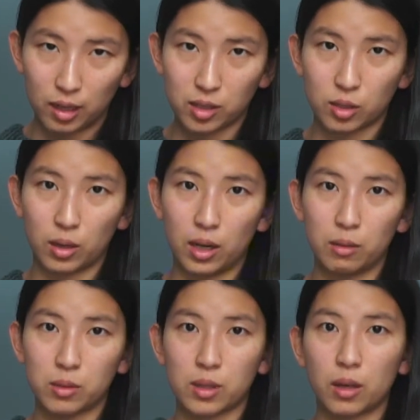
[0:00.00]
And so
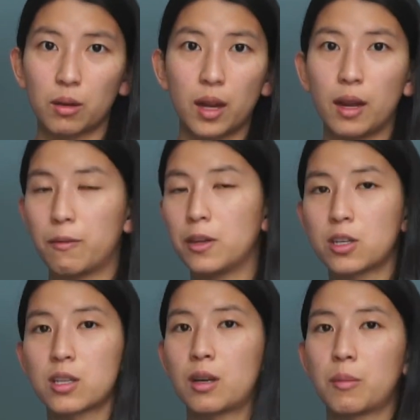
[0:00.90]
I was like, okay, I
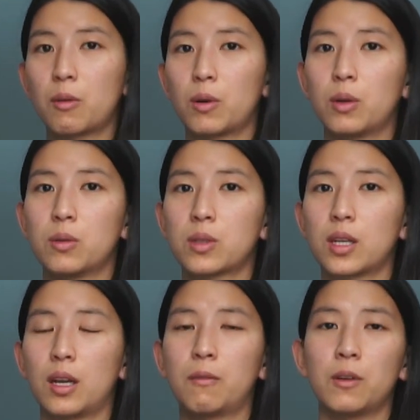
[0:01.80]
finished the number of rows
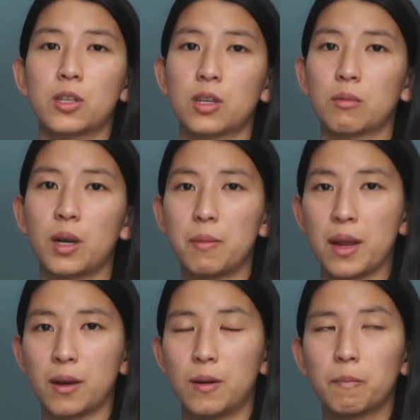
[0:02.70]
that I had finished on the right
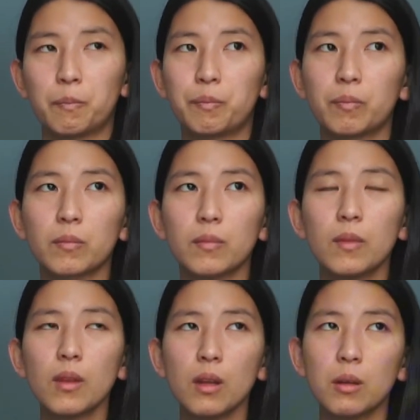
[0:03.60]
panel,
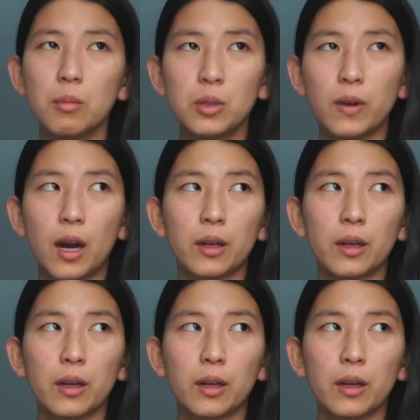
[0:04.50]
and move